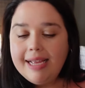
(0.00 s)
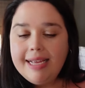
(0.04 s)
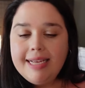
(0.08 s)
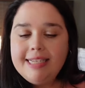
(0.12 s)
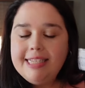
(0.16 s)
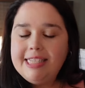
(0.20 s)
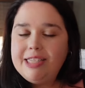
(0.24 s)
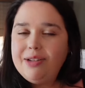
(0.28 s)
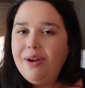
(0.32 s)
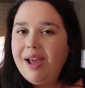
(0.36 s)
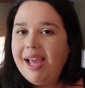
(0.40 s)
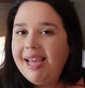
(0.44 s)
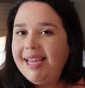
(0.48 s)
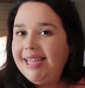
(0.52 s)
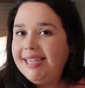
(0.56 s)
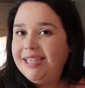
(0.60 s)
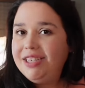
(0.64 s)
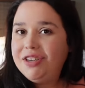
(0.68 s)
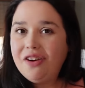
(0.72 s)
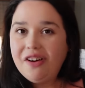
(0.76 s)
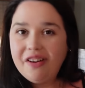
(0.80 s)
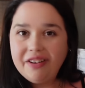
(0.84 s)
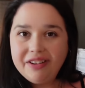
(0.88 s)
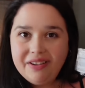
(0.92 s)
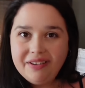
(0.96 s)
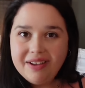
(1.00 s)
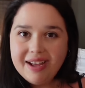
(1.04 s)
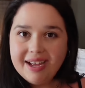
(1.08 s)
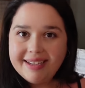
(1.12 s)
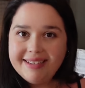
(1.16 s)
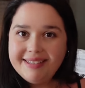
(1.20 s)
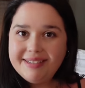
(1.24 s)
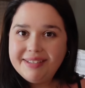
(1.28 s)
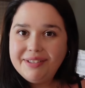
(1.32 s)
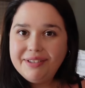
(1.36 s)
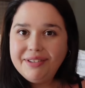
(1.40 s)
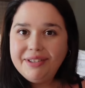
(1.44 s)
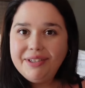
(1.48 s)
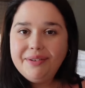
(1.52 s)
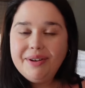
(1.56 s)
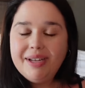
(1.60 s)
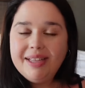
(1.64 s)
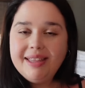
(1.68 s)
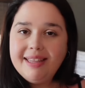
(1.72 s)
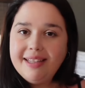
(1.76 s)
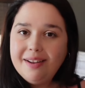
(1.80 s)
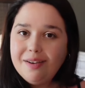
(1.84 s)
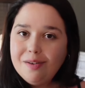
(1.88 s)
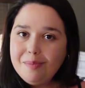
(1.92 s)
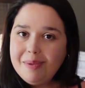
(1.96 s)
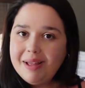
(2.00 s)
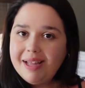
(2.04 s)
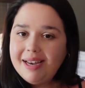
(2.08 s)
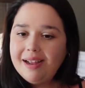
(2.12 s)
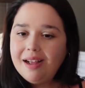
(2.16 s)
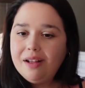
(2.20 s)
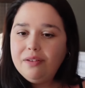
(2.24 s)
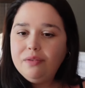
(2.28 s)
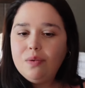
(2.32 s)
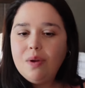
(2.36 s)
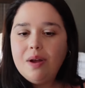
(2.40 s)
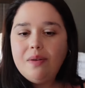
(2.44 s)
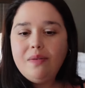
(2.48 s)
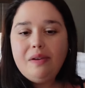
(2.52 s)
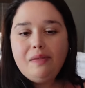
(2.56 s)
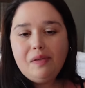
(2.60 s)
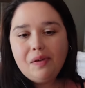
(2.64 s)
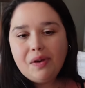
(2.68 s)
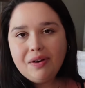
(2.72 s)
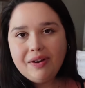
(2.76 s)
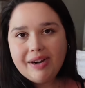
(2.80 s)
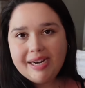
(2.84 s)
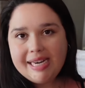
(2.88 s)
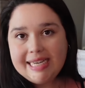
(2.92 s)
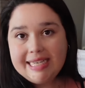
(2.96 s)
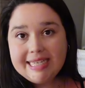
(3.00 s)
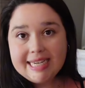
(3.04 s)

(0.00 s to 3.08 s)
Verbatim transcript: so I can talk you guys through a little bit of what we've already